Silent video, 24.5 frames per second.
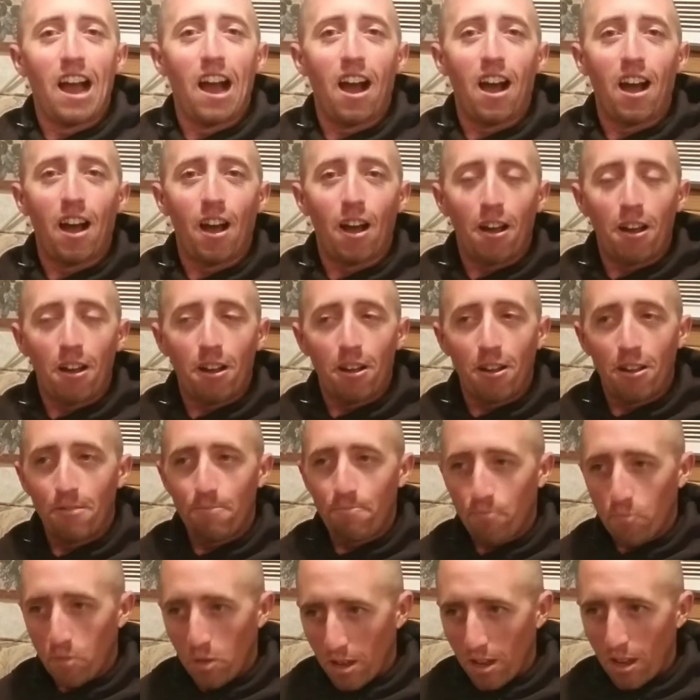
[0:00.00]
uh,
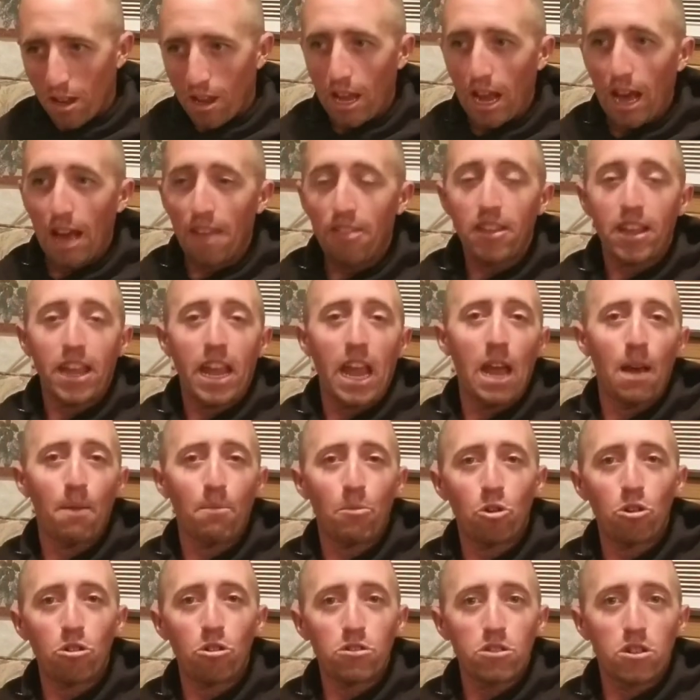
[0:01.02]
got the
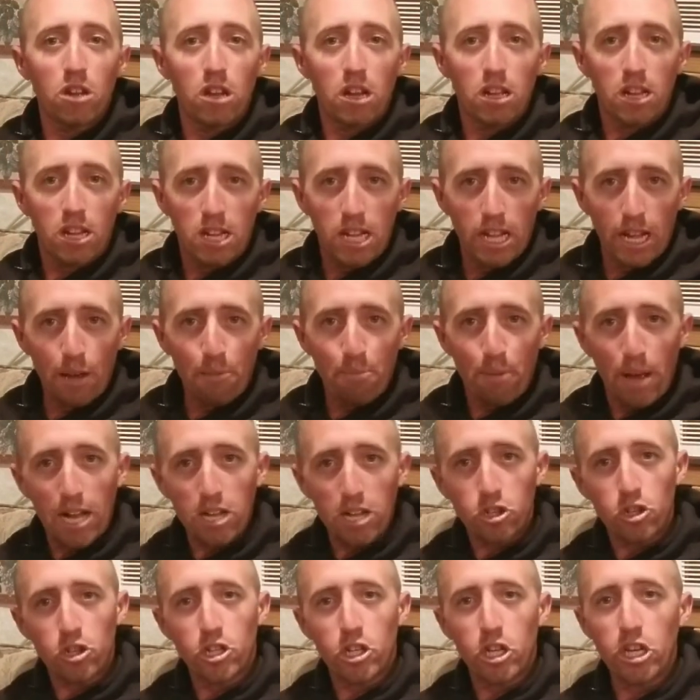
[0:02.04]
camel,
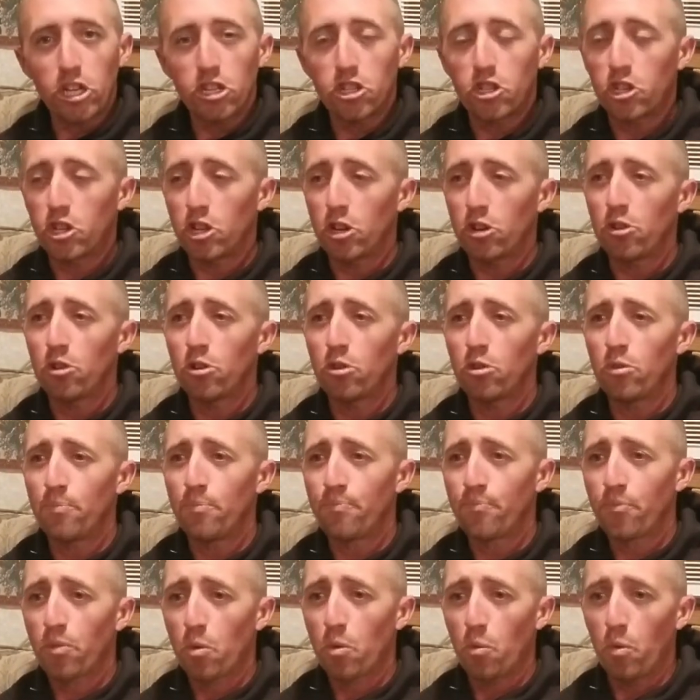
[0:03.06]
Cleopatra, she's
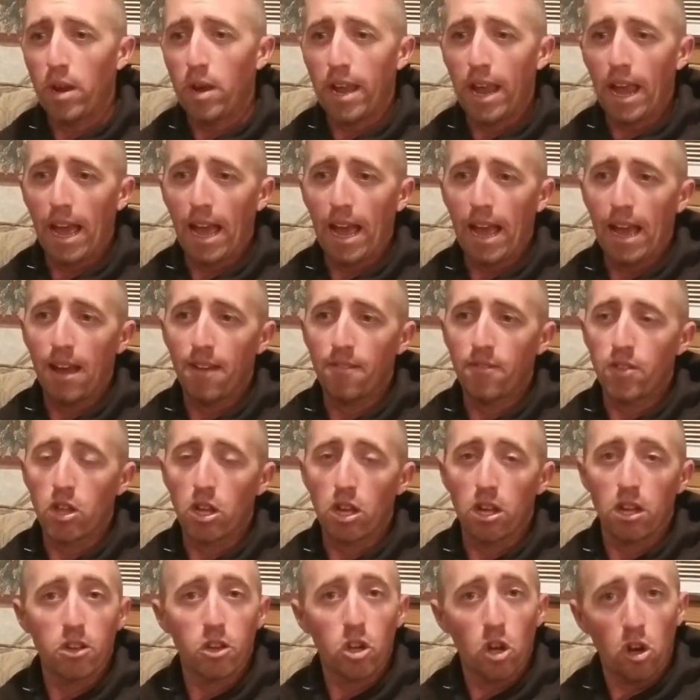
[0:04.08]
due. We have
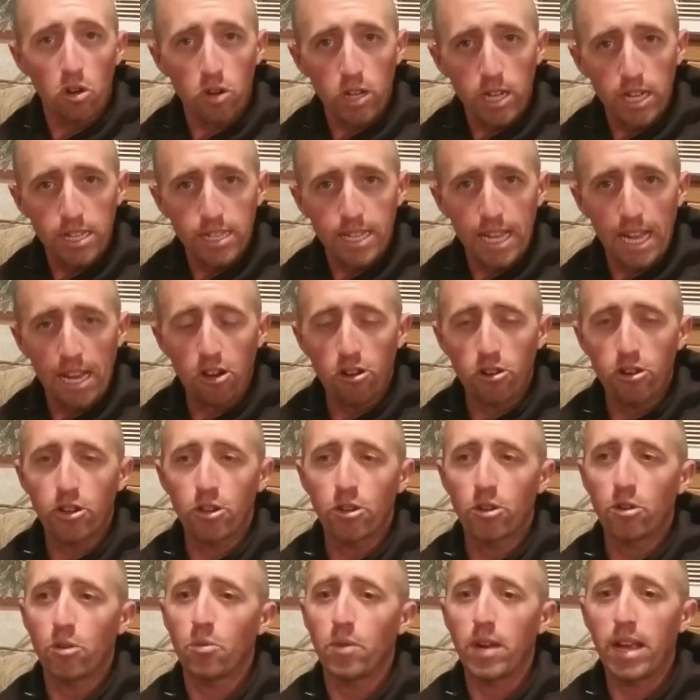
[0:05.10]
the donkeys that are
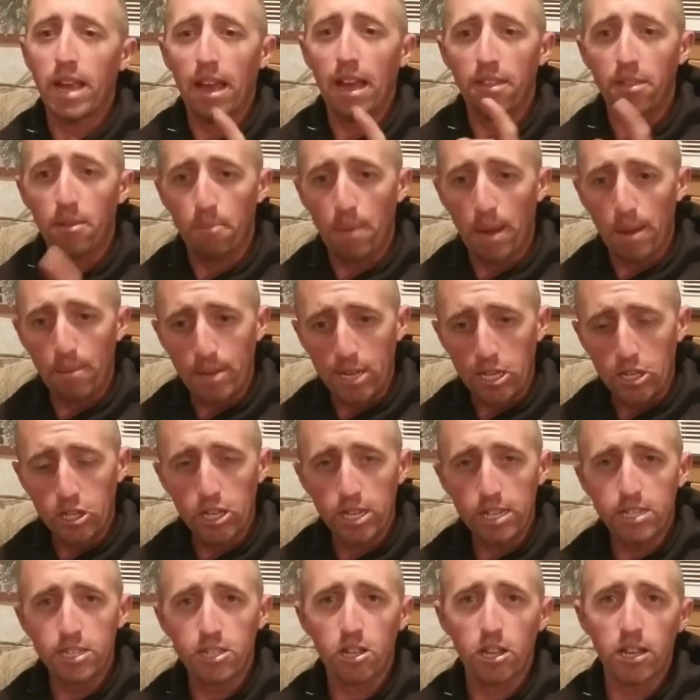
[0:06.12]
due. We have the baby
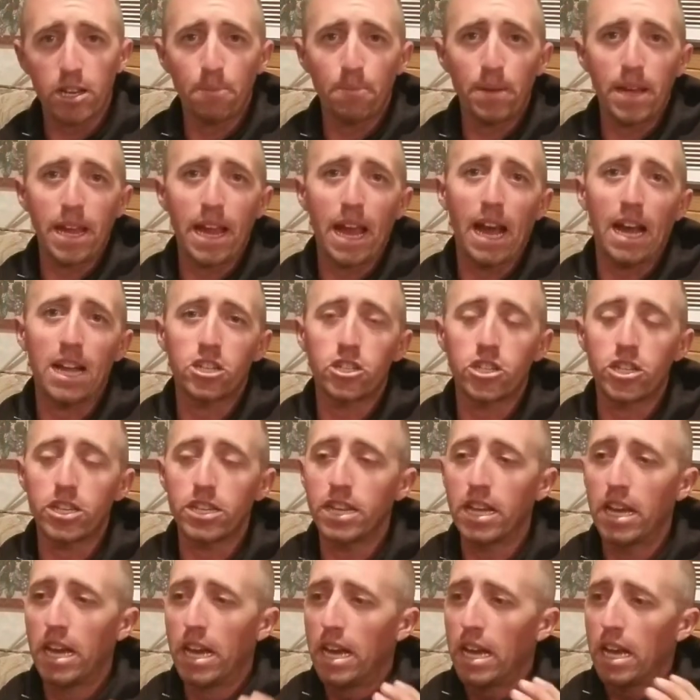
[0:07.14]
chicks going to be
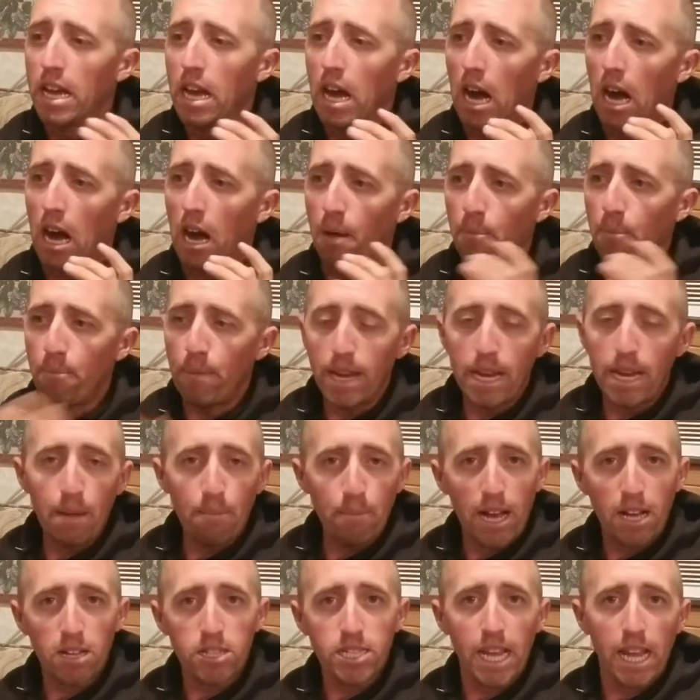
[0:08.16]
hatching. Uh,
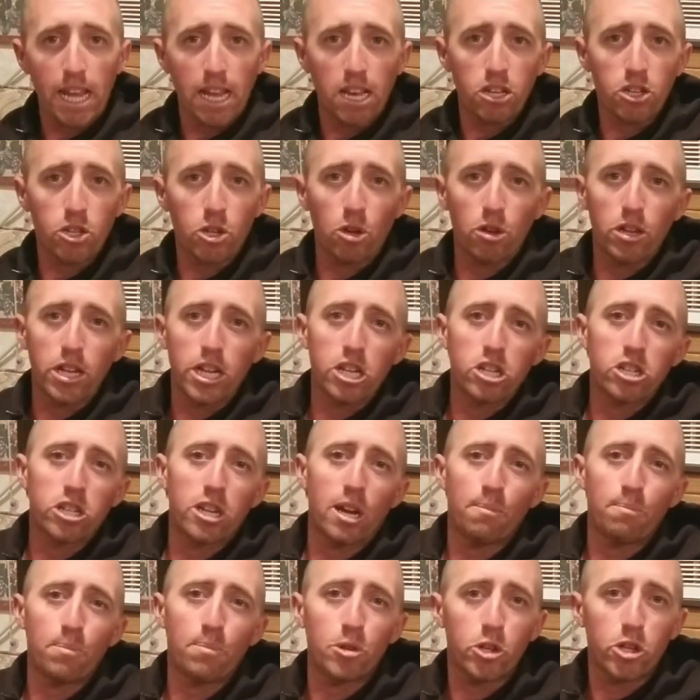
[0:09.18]
Minnie Mouse, Anatolian
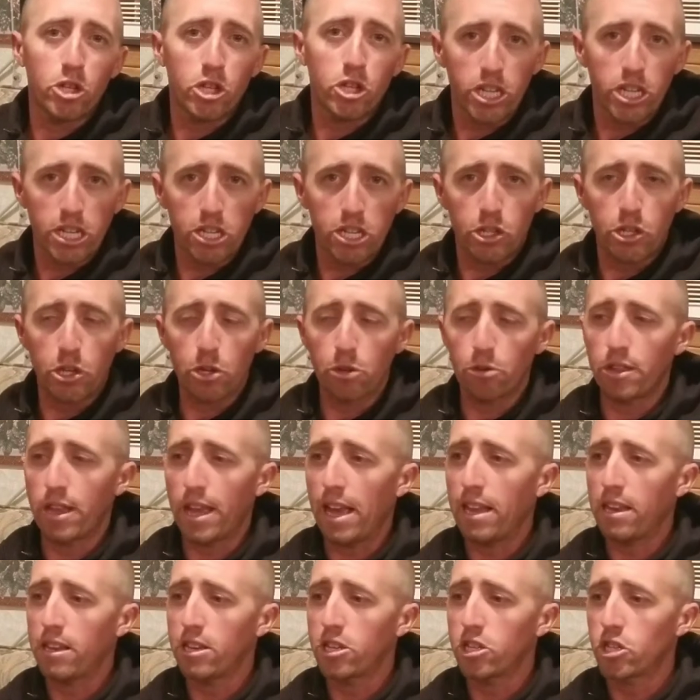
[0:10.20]
Shepherd, she's due
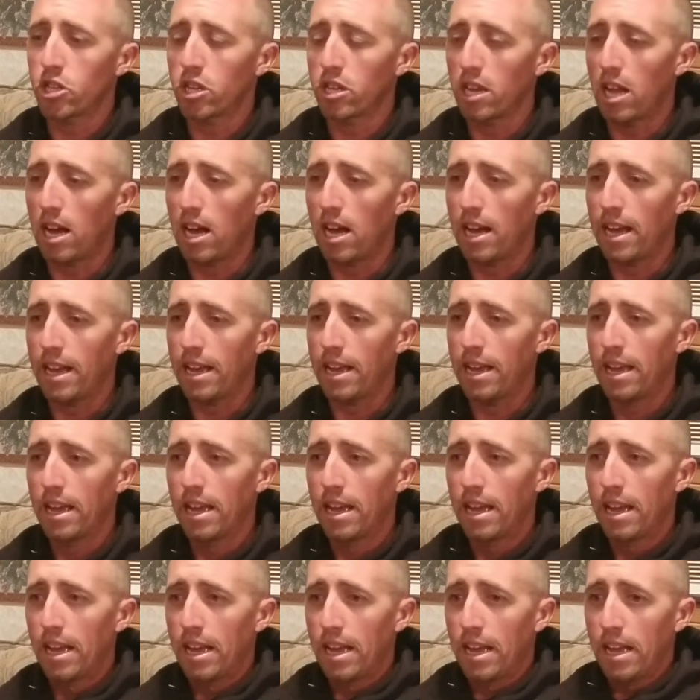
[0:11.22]
the end of July.
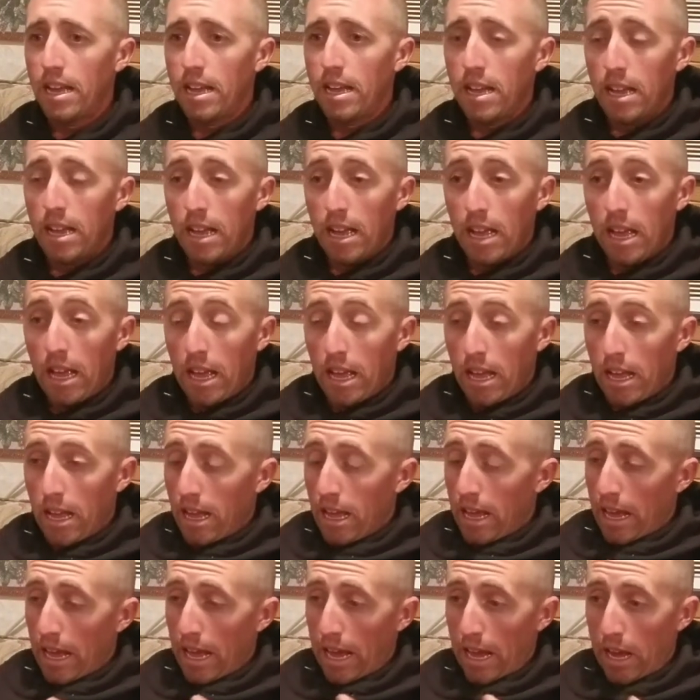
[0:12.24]

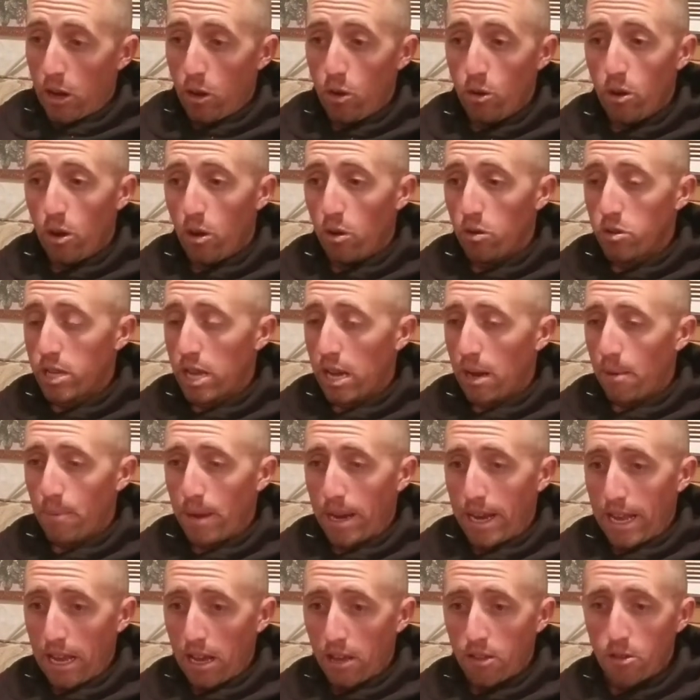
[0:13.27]
And who knows how
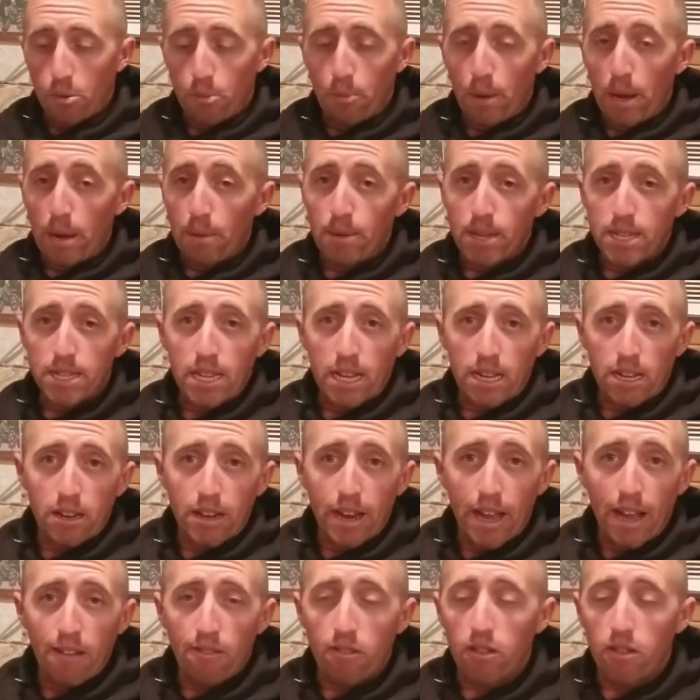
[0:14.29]
many other babies I could